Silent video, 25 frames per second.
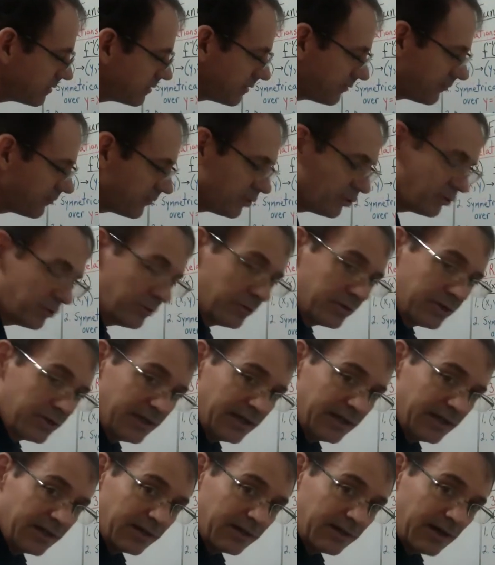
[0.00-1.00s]
if you
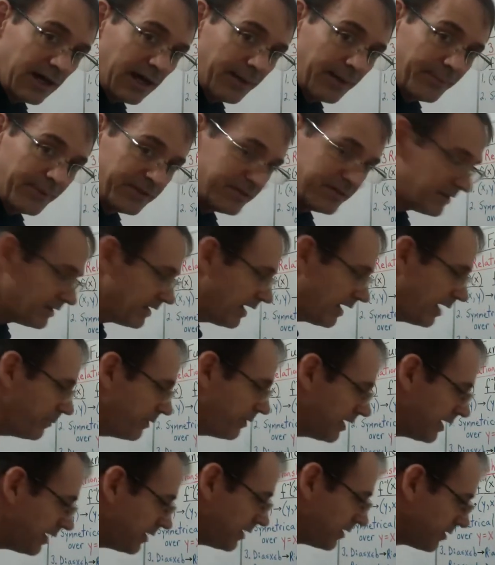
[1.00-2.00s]
get common
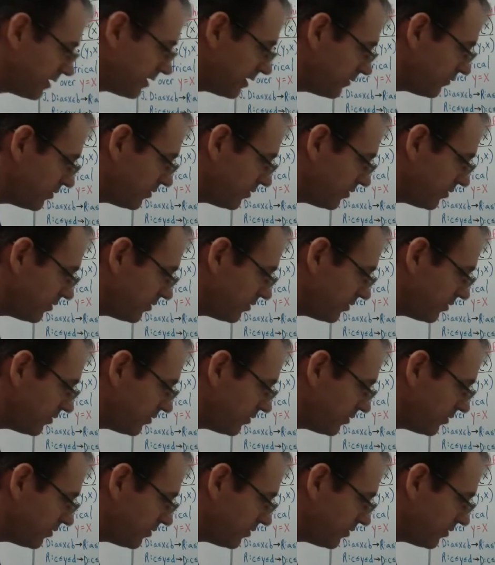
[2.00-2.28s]
denominator, gives